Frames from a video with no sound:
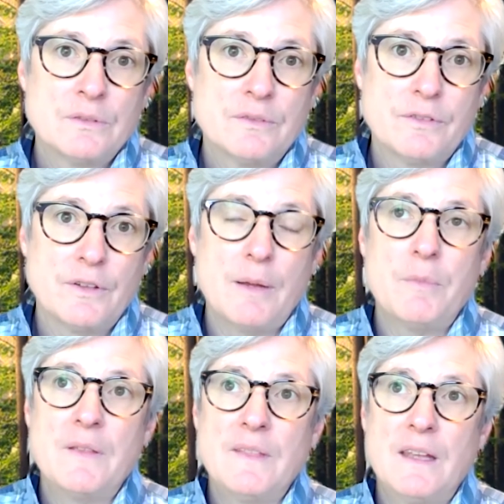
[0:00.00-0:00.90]
for them
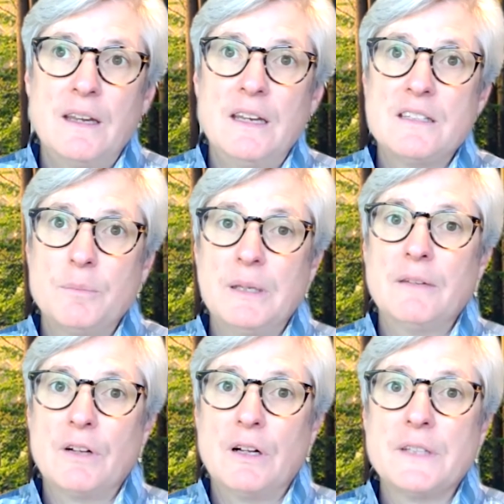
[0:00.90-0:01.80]
that they need to be
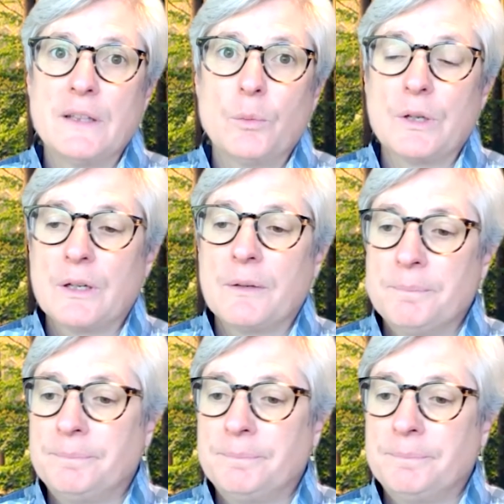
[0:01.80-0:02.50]
involved in the work.